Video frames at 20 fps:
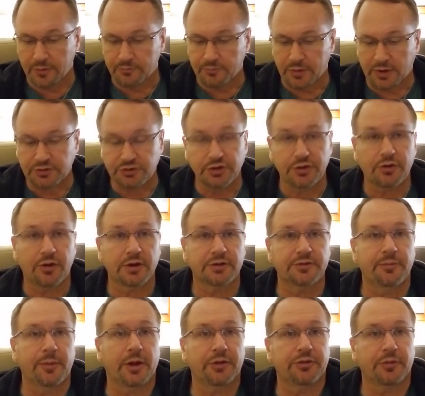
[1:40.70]
Then she talks
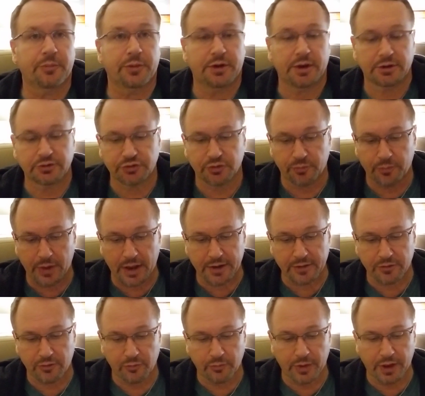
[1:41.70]
about the potential
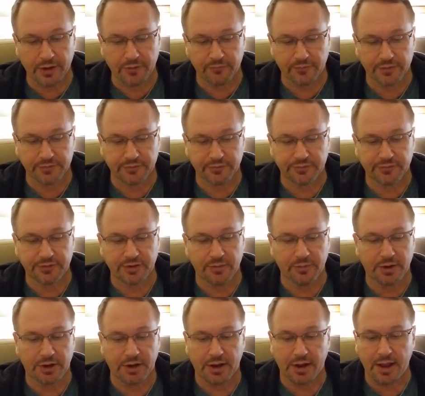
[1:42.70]
medical benefits of
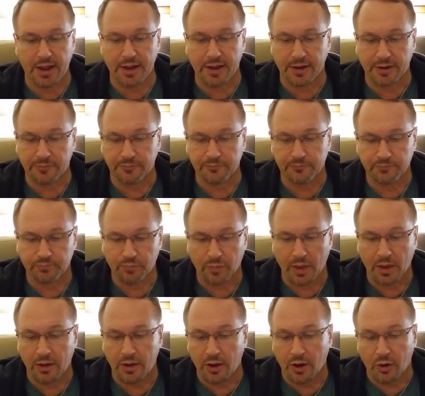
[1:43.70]
CBDA.
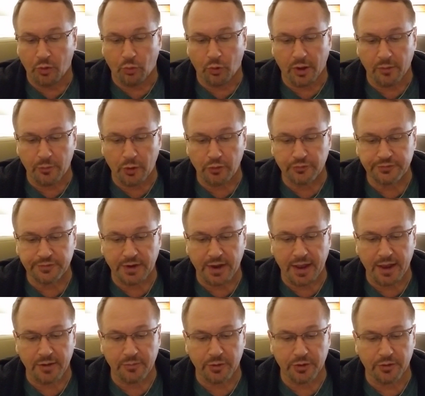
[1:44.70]
While most
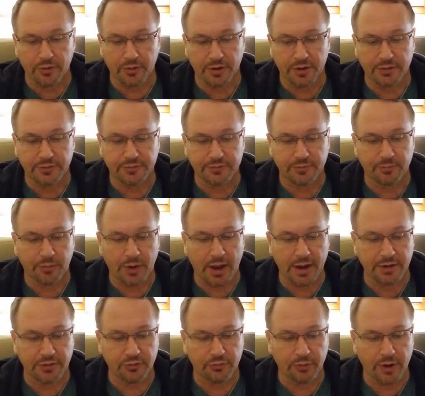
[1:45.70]
cannabinoids
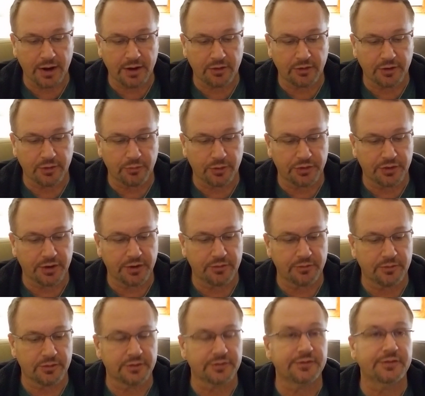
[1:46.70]
bind directly with
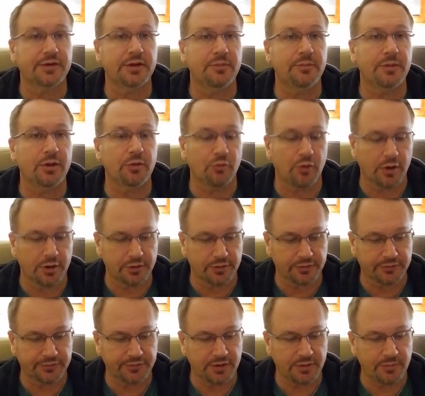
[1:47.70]
either the CB1 or
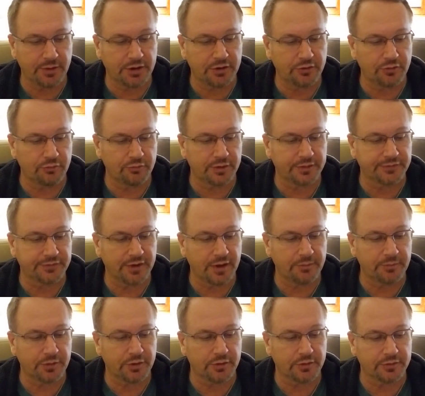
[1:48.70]
CB2
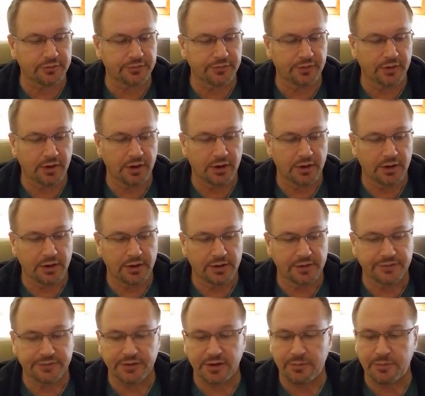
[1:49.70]
receptors,
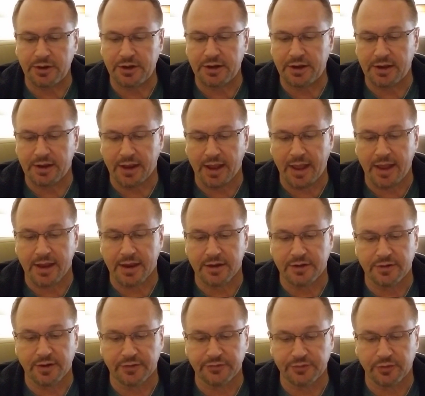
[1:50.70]
CBDA
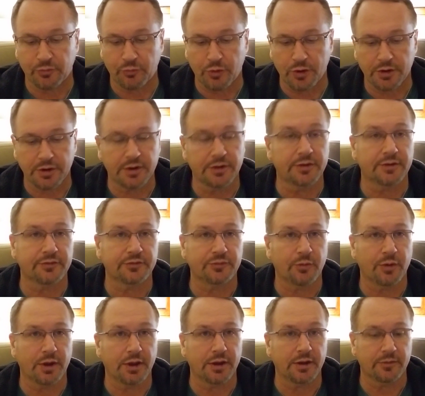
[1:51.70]
doesn't work in this
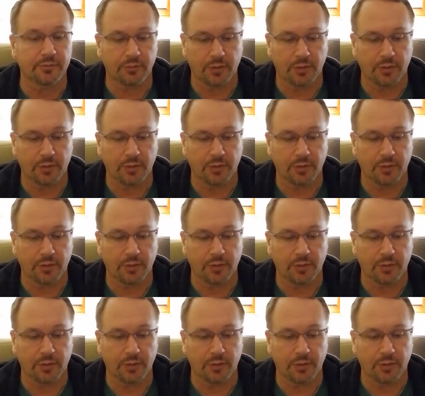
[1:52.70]
way.